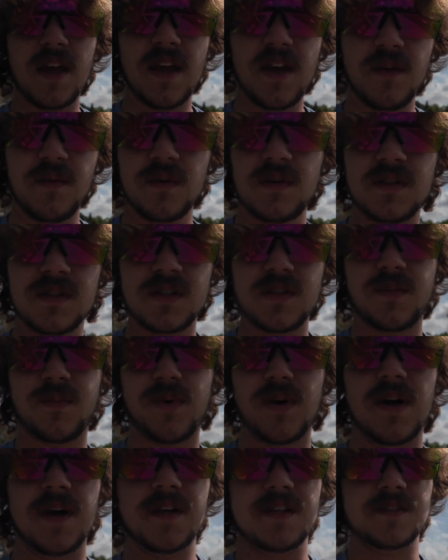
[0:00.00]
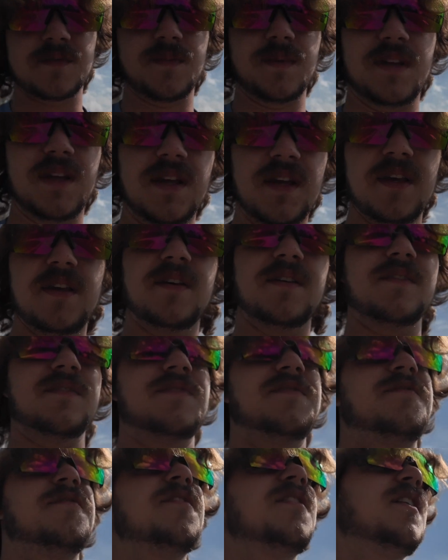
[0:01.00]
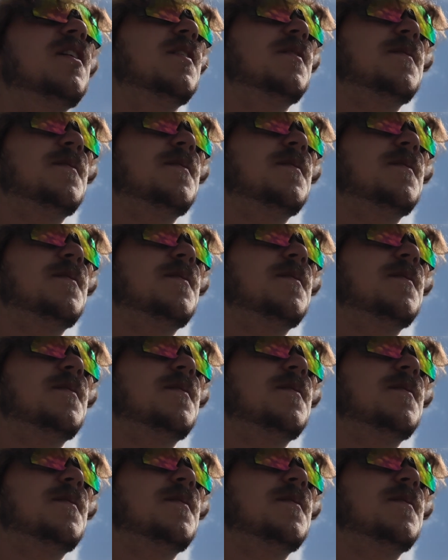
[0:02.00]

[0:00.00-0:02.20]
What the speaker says: It wouldn't surprise me if